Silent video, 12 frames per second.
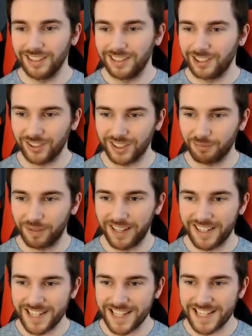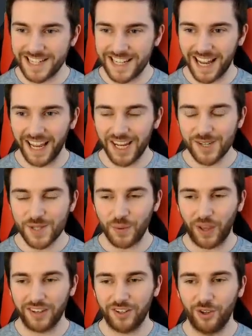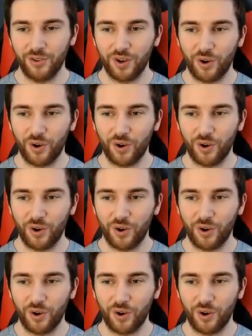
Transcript: triggers me to this day. So we had to use our